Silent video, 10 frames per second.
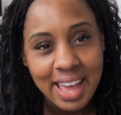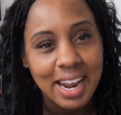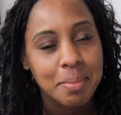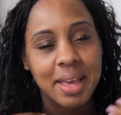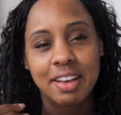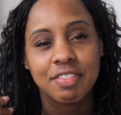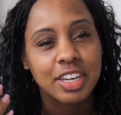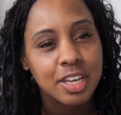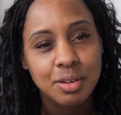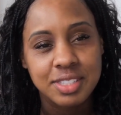and I make
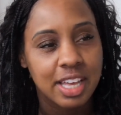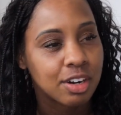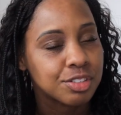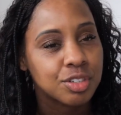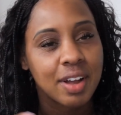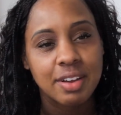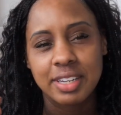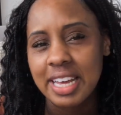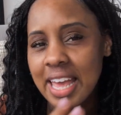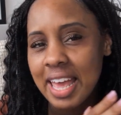videos that are
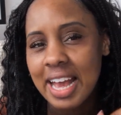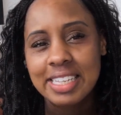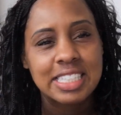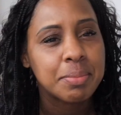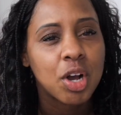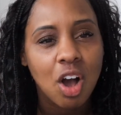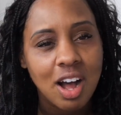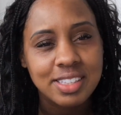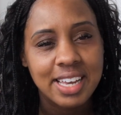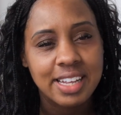surrounding eczema
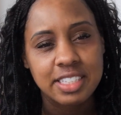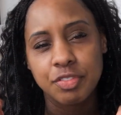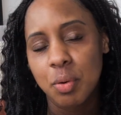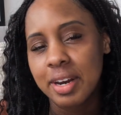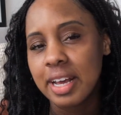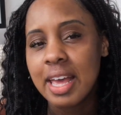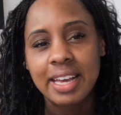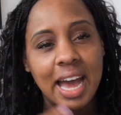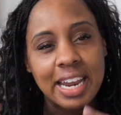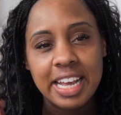content. If you wanna
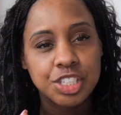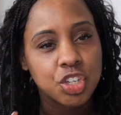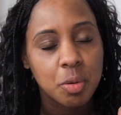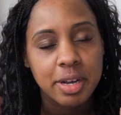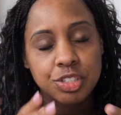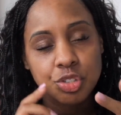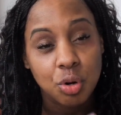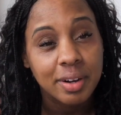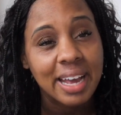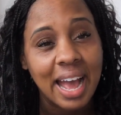kind of get to know my
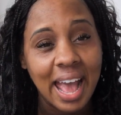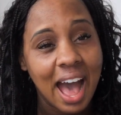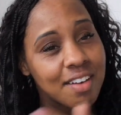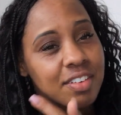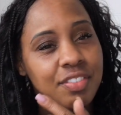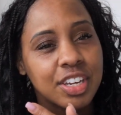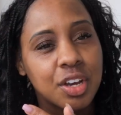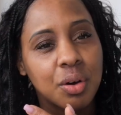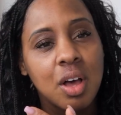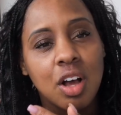story, I have a
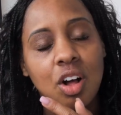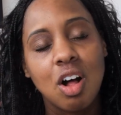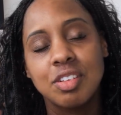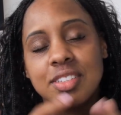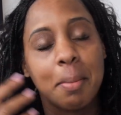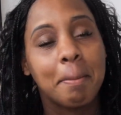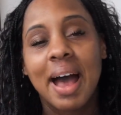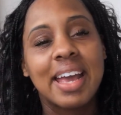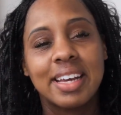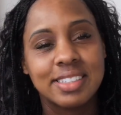video called
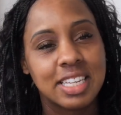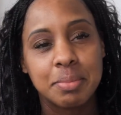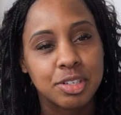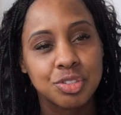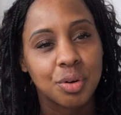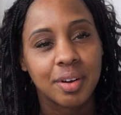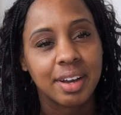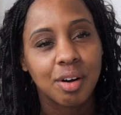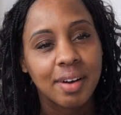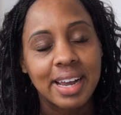My Eczema Story,
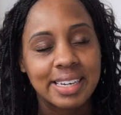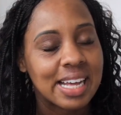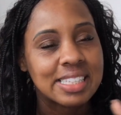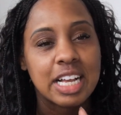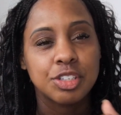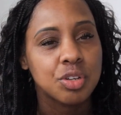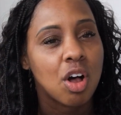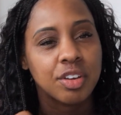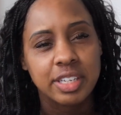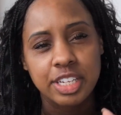all right? And that tells you
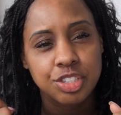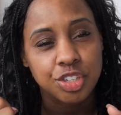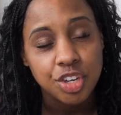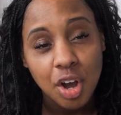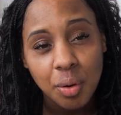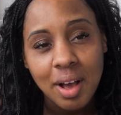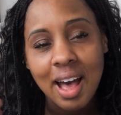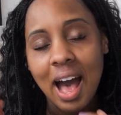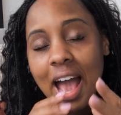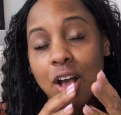all you need to know.
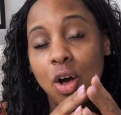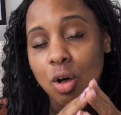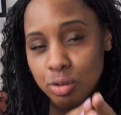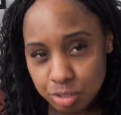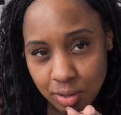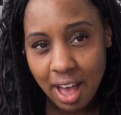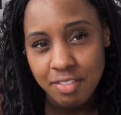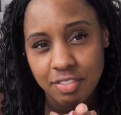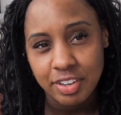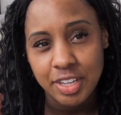I also have
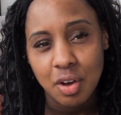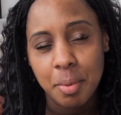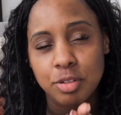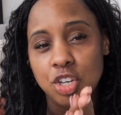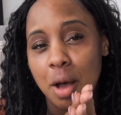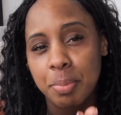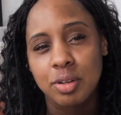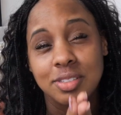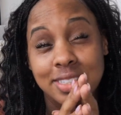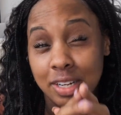a video about
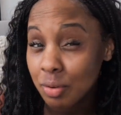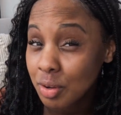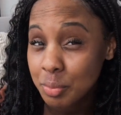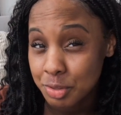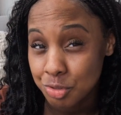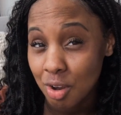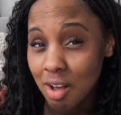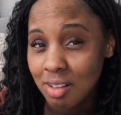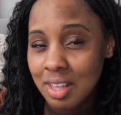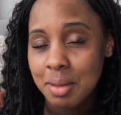topical steroid
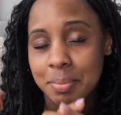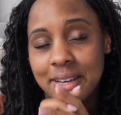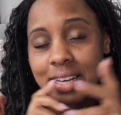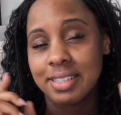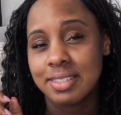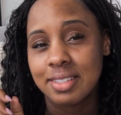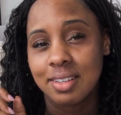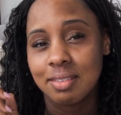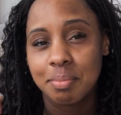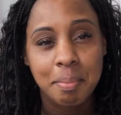withdrawal because
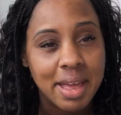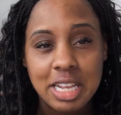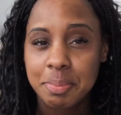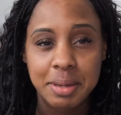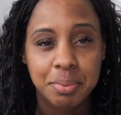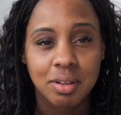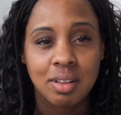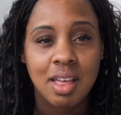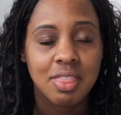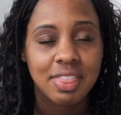many people
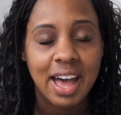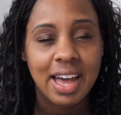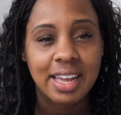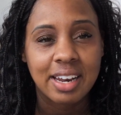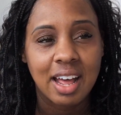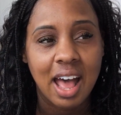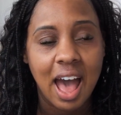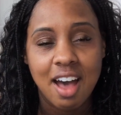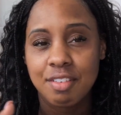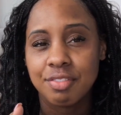that
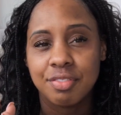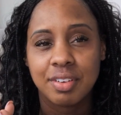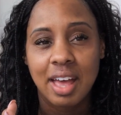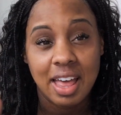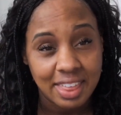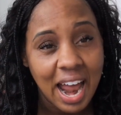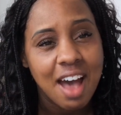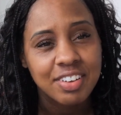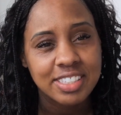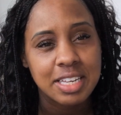have
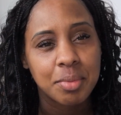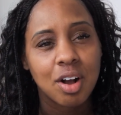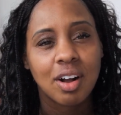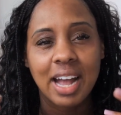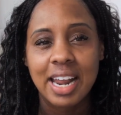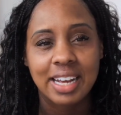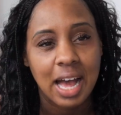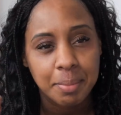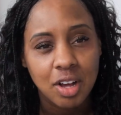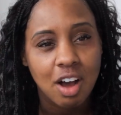eczema are kind of
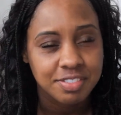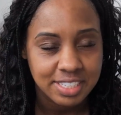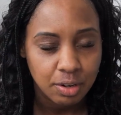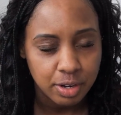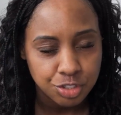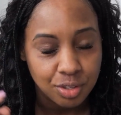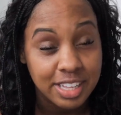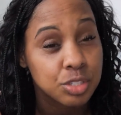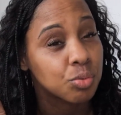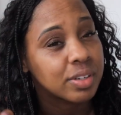coming off steroids, so
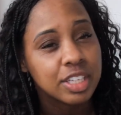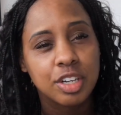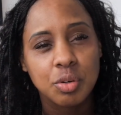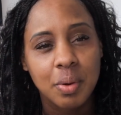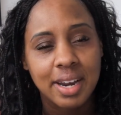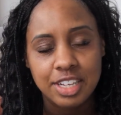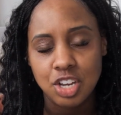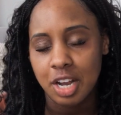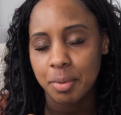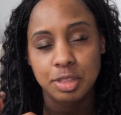that's a really good one. I
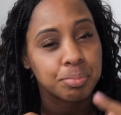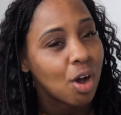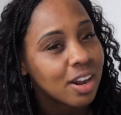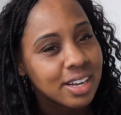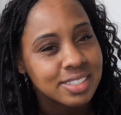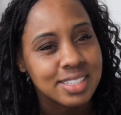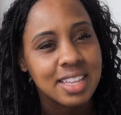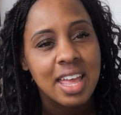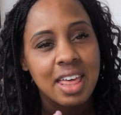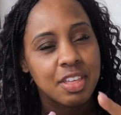talk about the products and
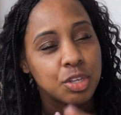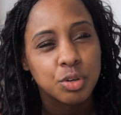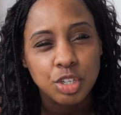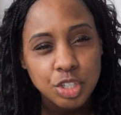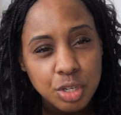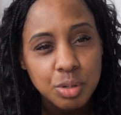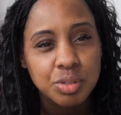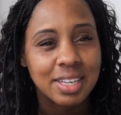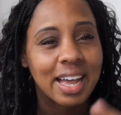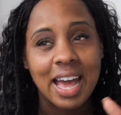that you could
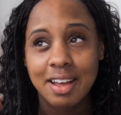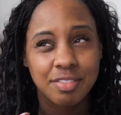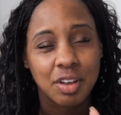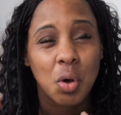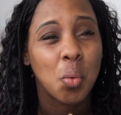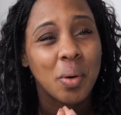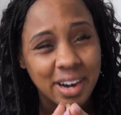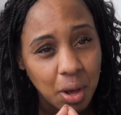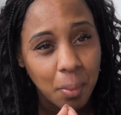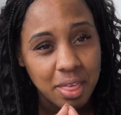use and kind of what
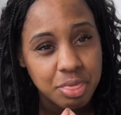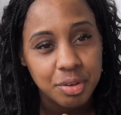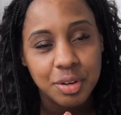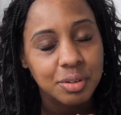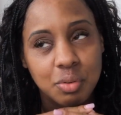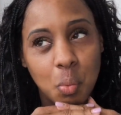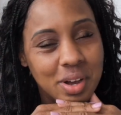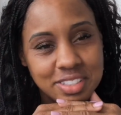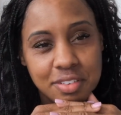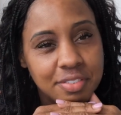I went through.
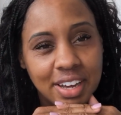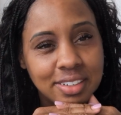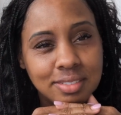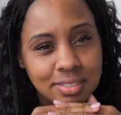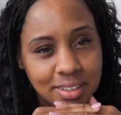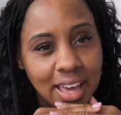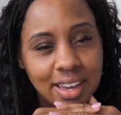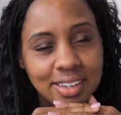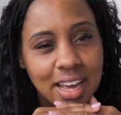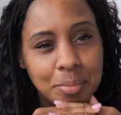Wasn't fun,
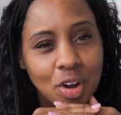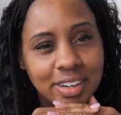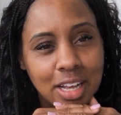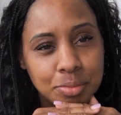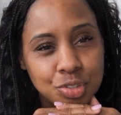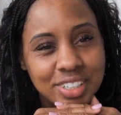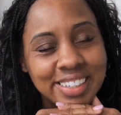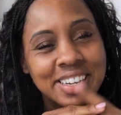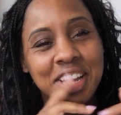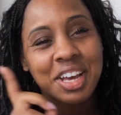okay? Nightmare on Elm
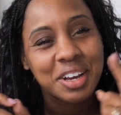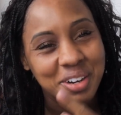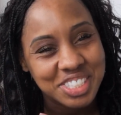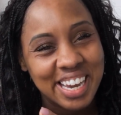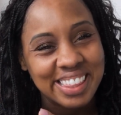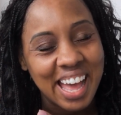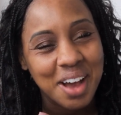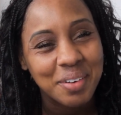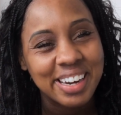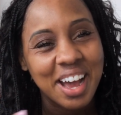Street. Go check
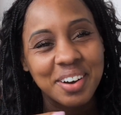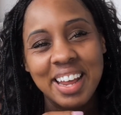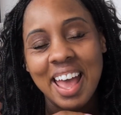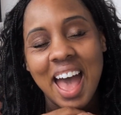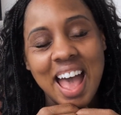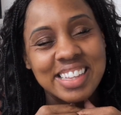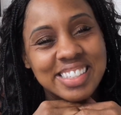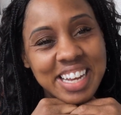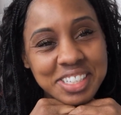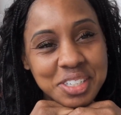that one out and
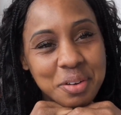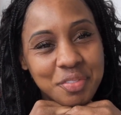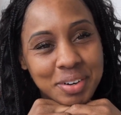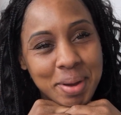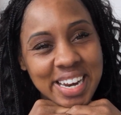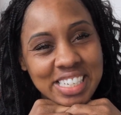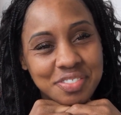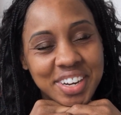stay tuned for my next